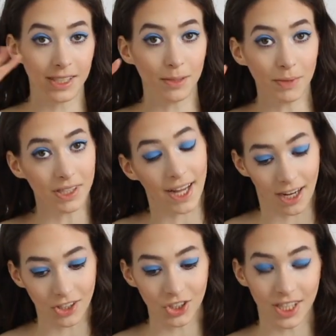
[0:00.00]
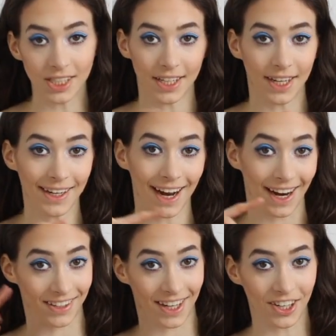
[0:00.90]
some lashes and then
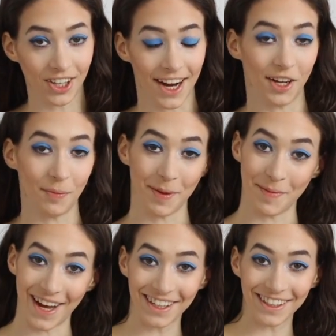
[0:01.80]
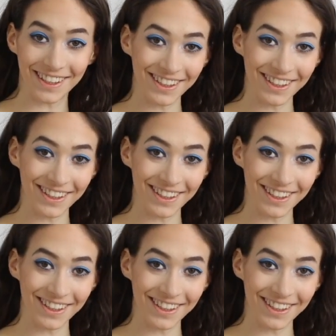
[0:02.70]
highlighter, and I'll be back.